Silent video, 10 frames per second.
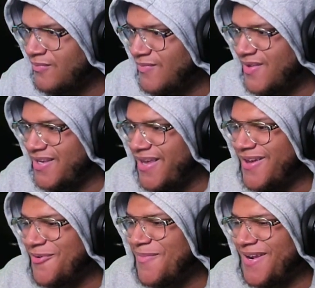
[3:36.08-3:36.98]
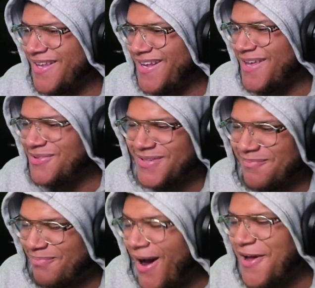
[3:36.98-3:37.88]
Yeah, we about to get down to the
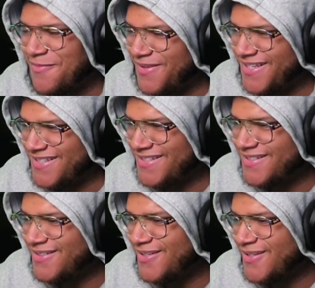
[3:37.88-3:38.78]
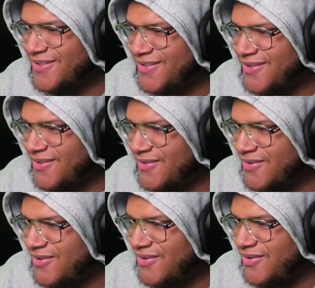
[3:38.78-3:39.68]
bottom of this.
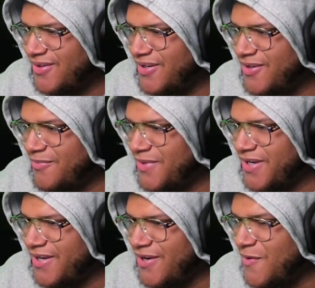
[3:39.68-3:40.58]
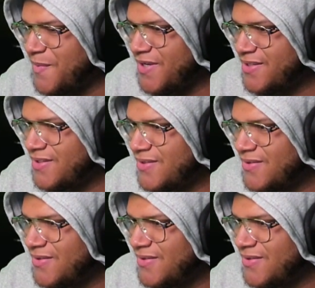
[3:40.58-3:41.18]
Gonna end up wanting to help us.